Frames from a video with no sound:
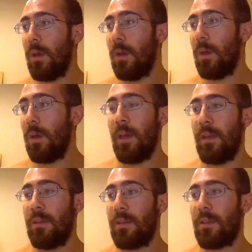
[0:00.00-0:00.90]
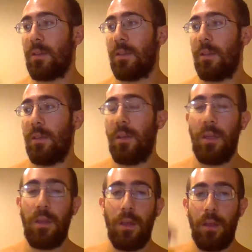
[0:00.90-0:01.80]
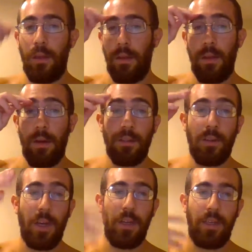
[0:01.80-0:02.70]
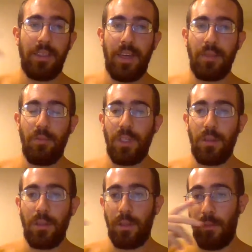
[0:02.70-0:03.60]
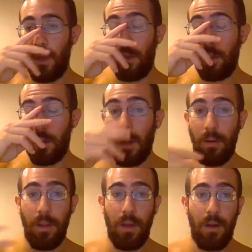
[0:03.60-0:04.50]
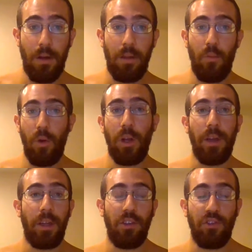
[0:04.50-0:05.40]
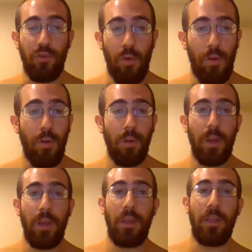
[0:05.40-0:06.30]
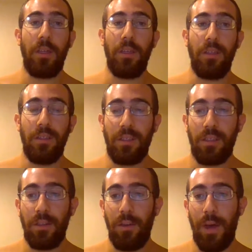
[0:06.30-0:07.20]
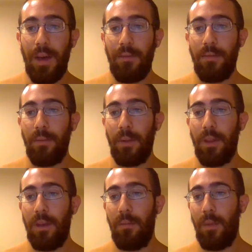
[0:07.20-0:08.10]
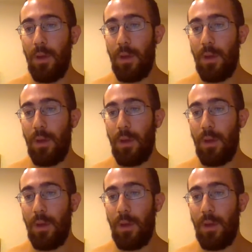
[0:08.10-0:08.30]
And they're also kind of like sex muscles, and the stronger they are, the more kind of control and ease you have with them.